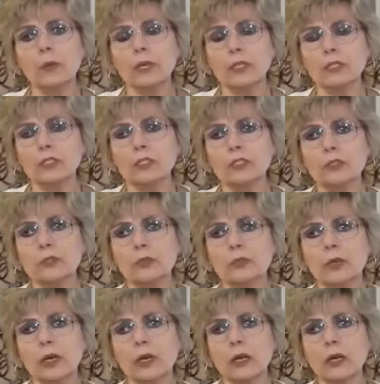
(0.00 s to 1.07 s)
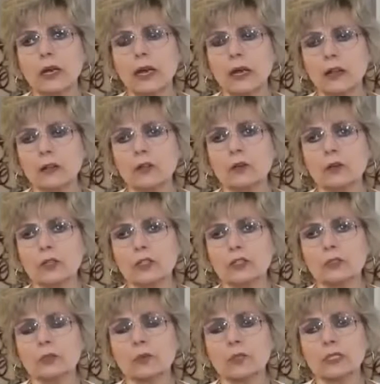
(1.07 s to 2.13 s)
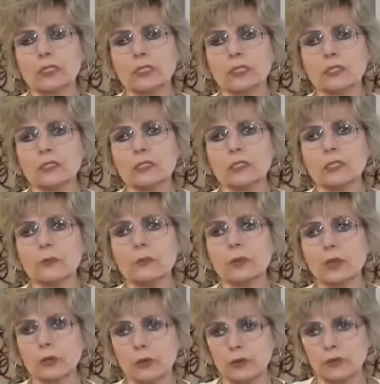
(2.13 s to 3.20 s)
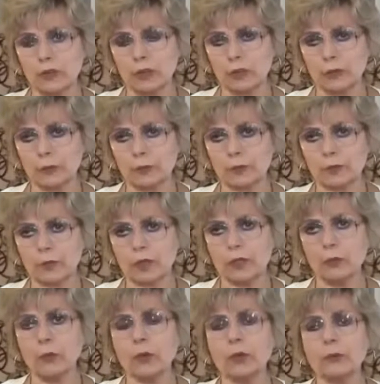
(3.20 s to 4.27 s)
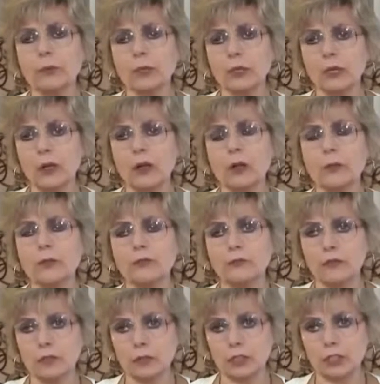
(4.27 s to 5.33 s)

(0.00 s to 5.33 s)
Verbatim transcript: we went to Al Gore's recent book review. He wrote a book called